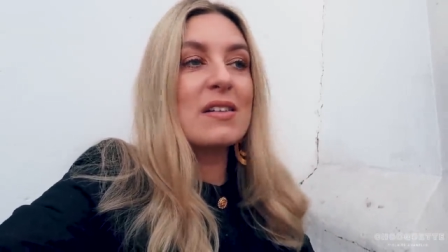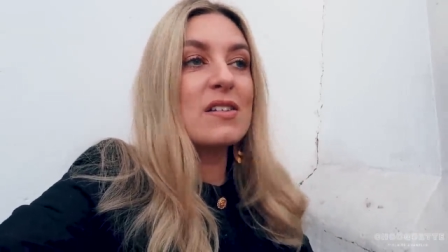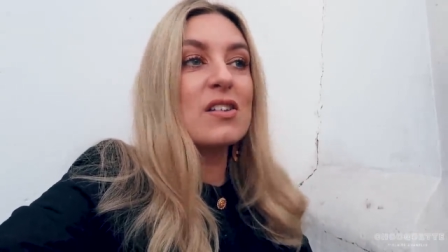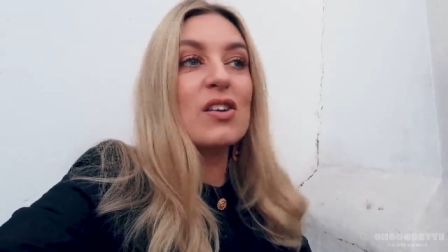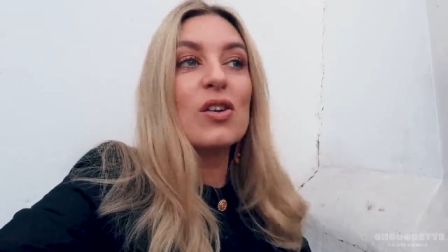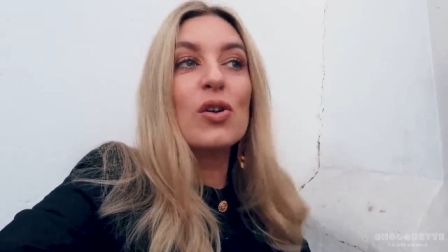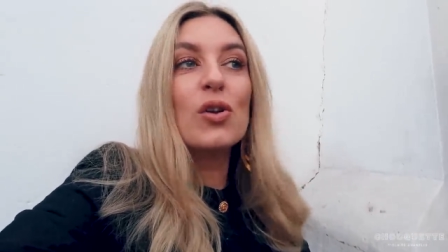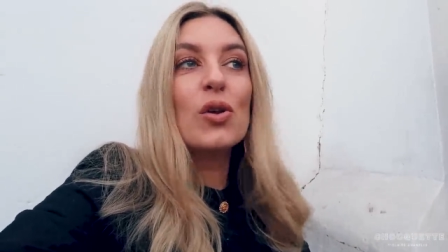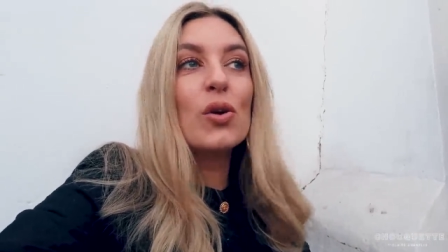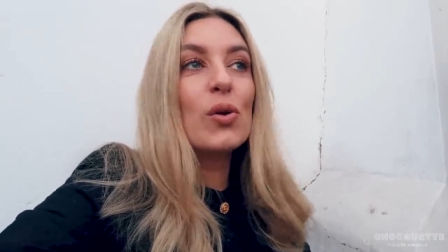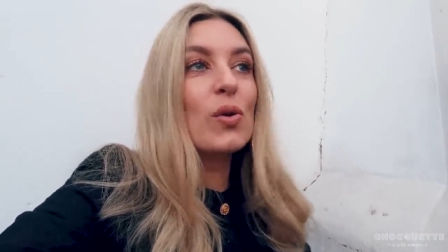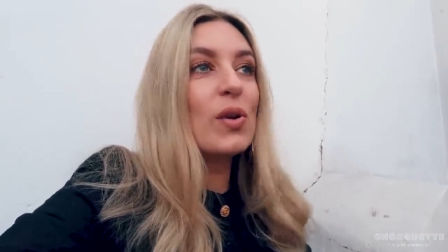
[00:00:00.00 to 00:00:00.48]

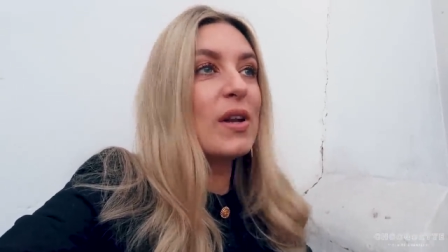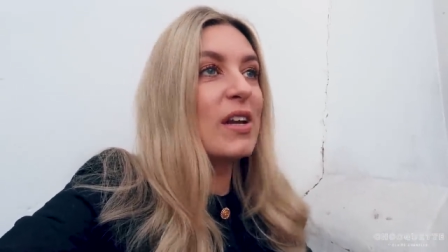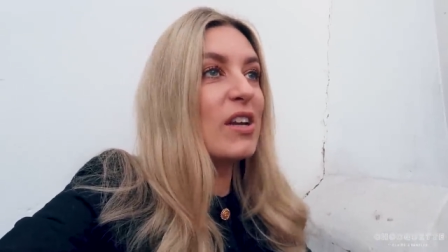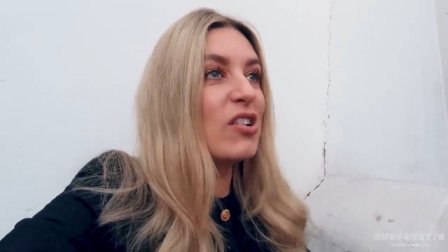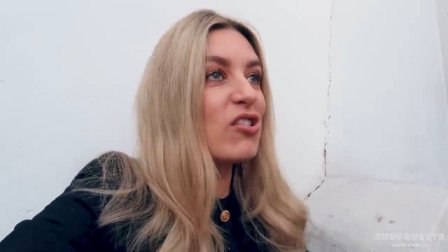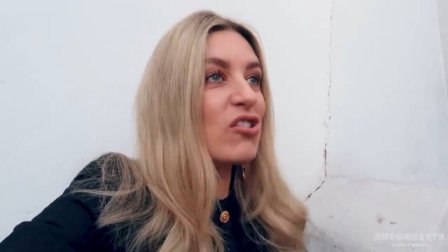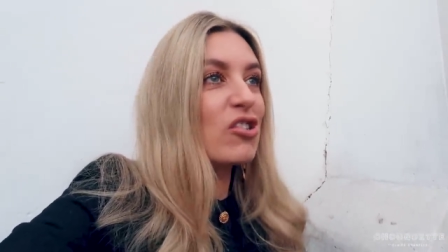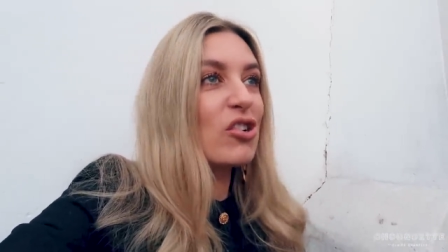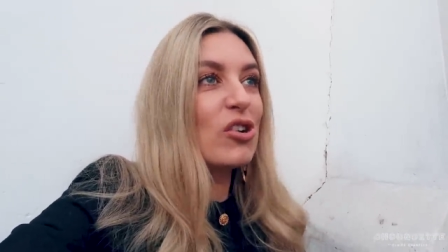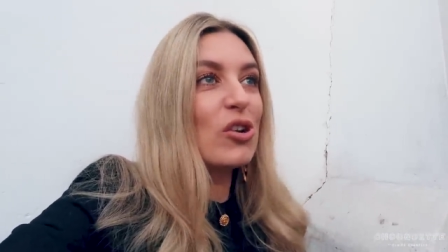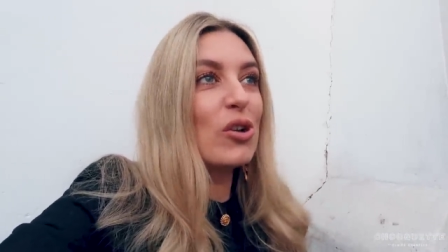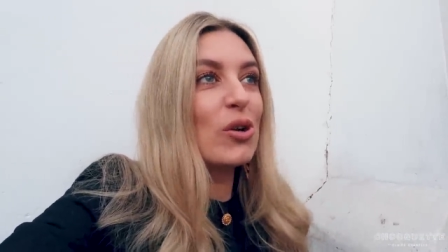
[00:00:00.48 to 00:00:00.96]
Tallulah,
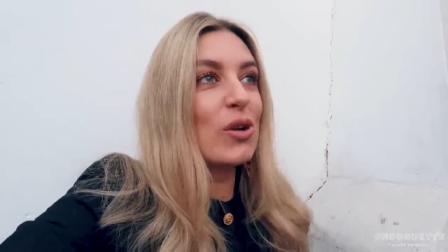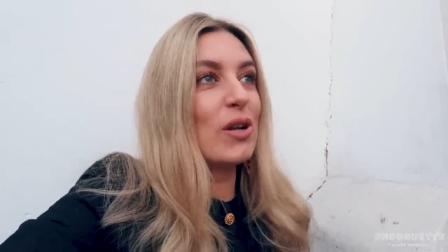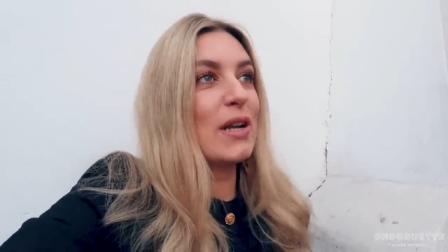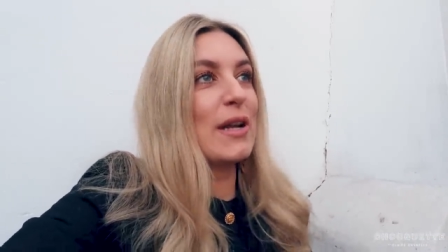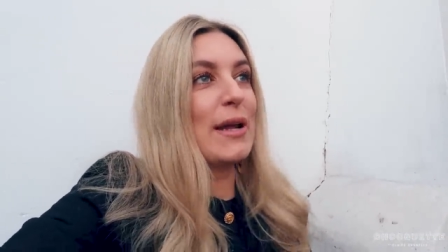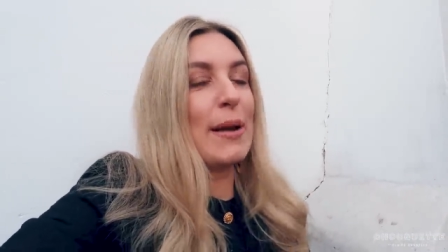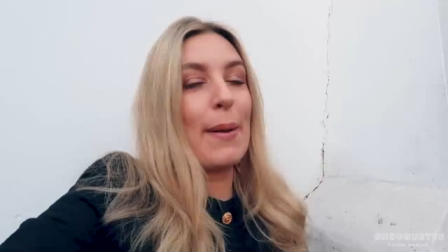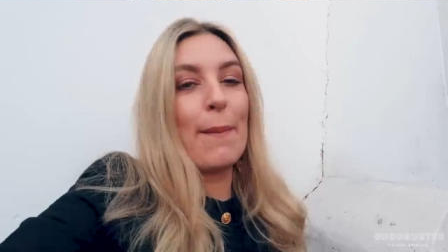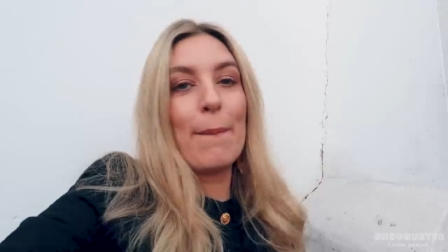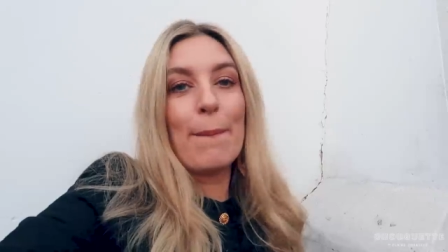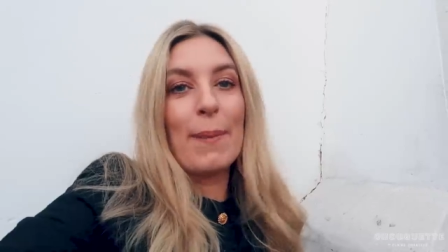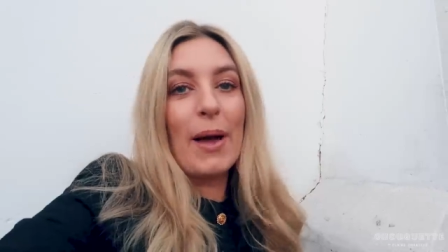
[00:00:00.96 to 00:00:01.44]

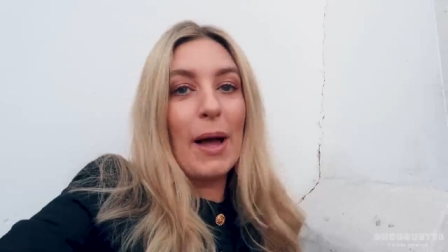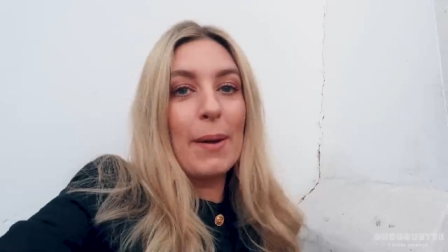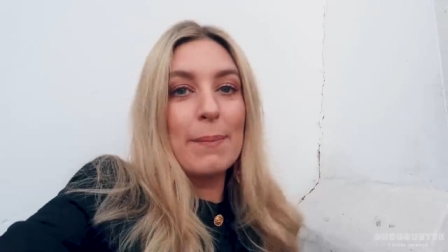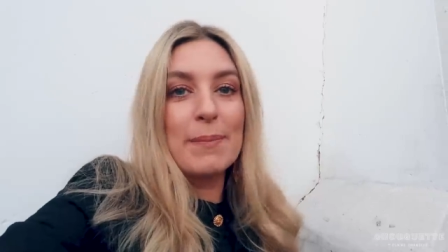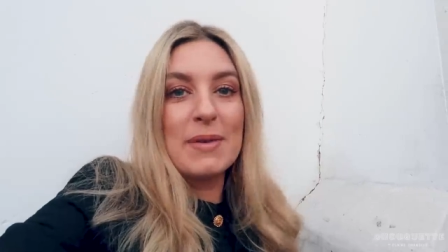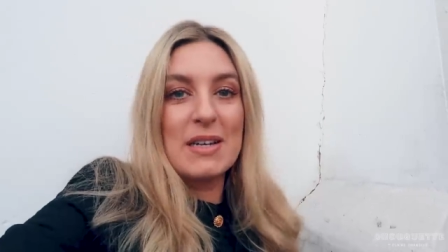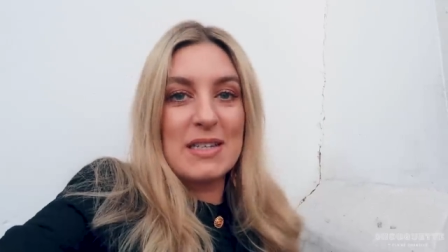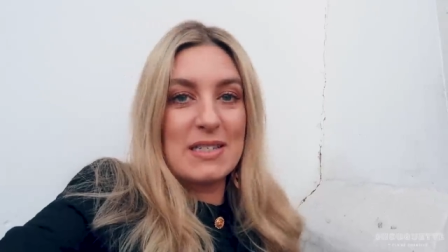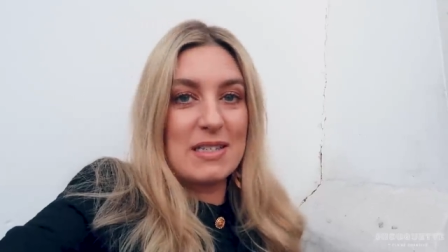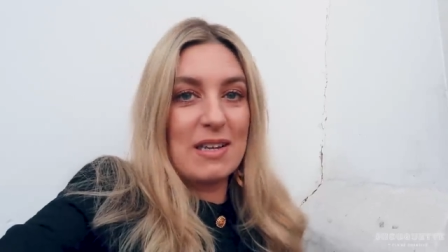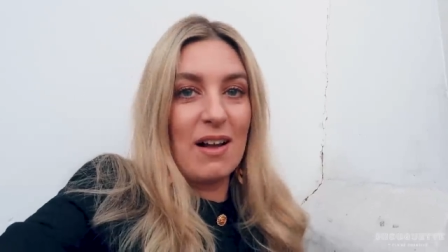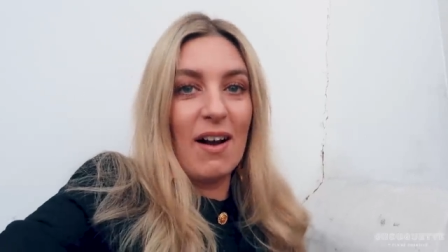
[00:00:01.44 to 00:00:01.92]
Shalulah and
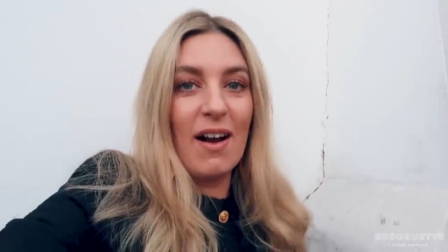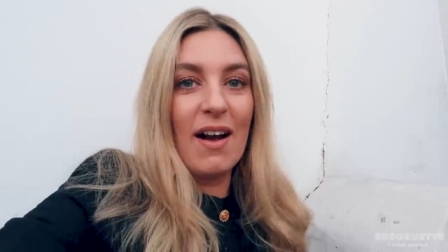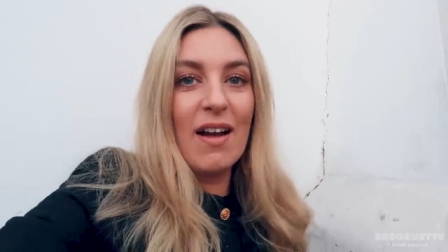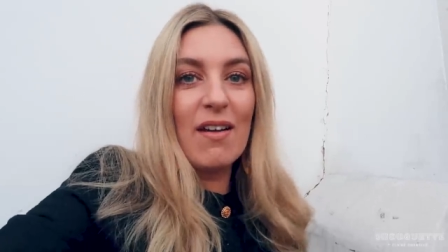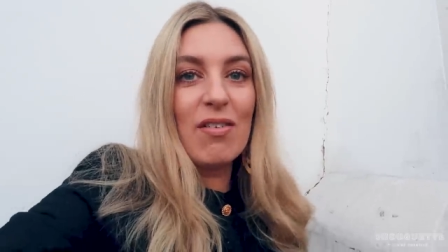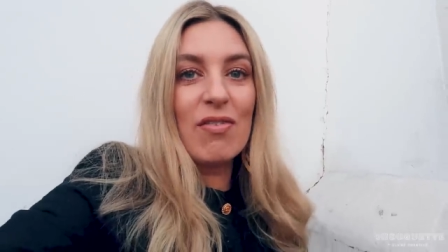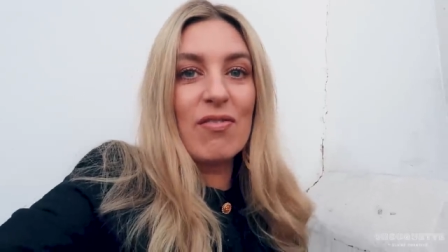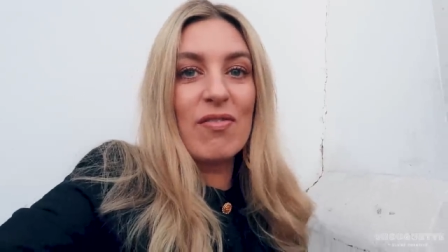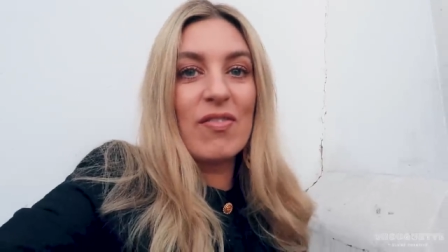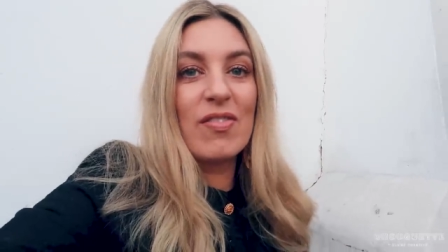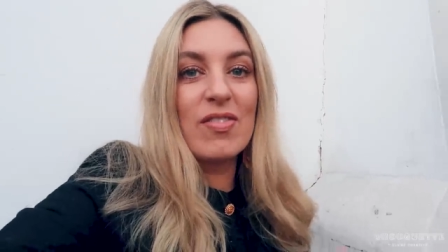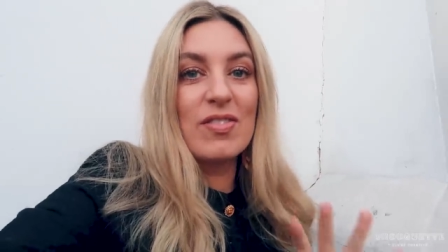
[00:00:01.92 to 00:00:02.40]
Bambi's
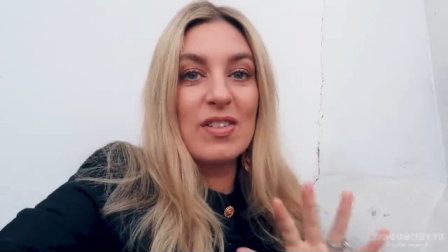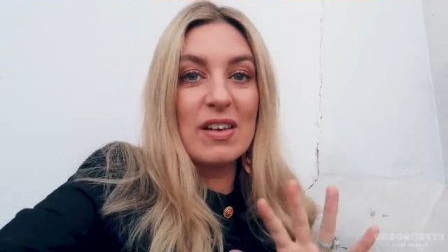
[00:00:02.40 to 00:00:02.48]
life,